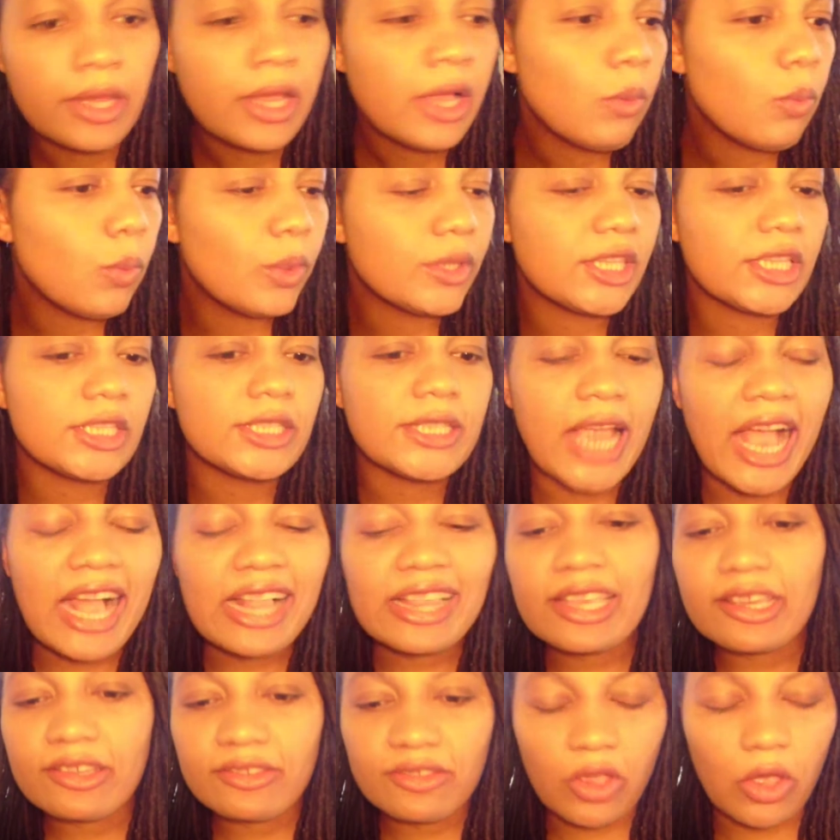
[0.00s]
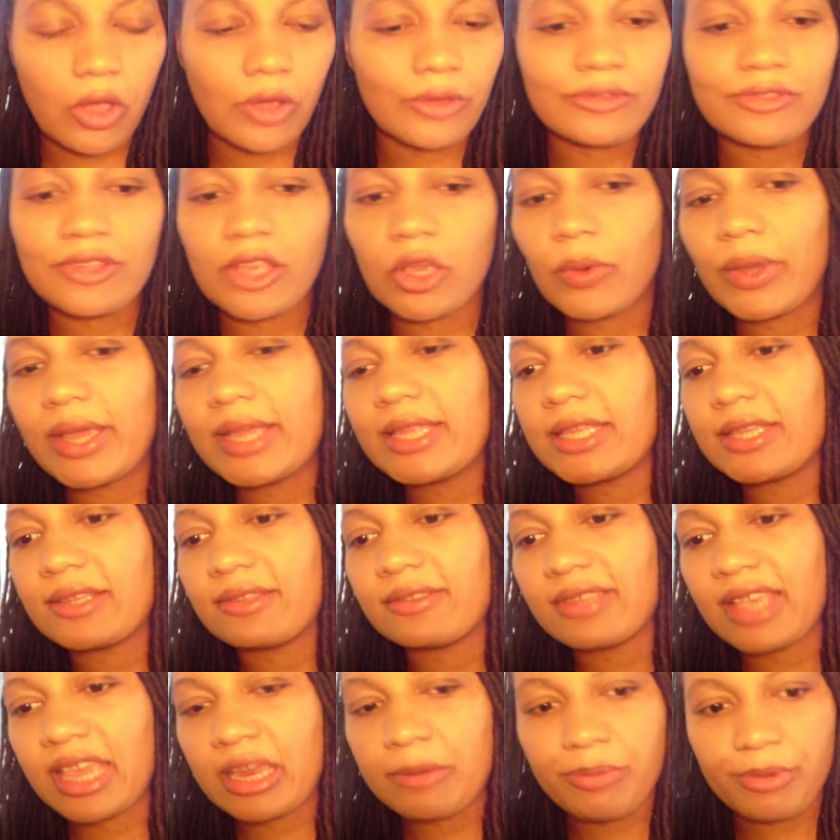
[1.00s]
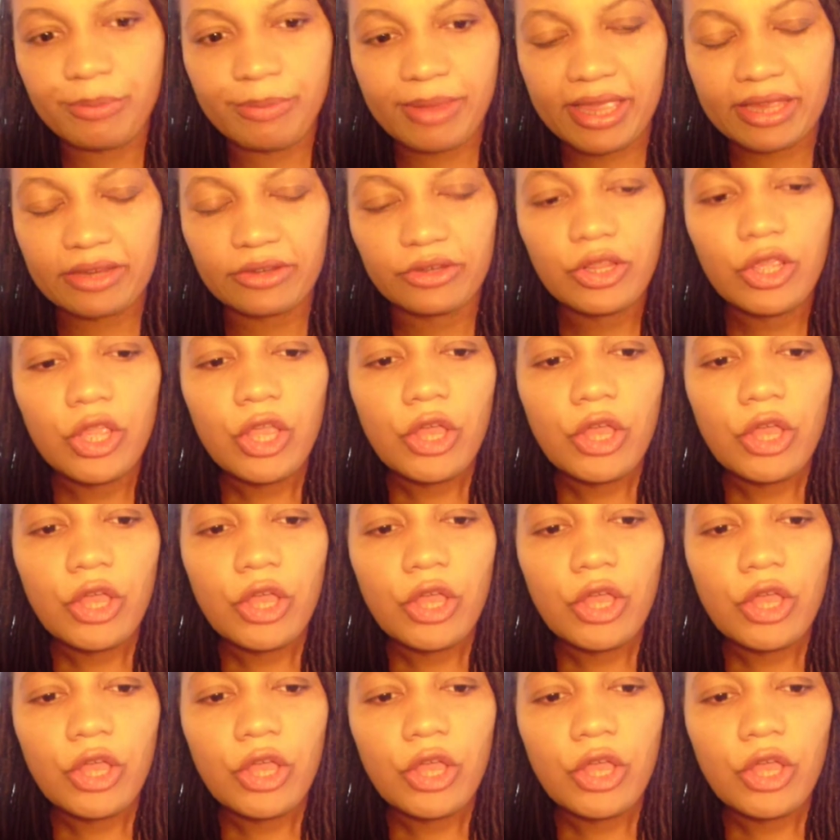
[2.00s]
with the Daleks also and the Cybermen.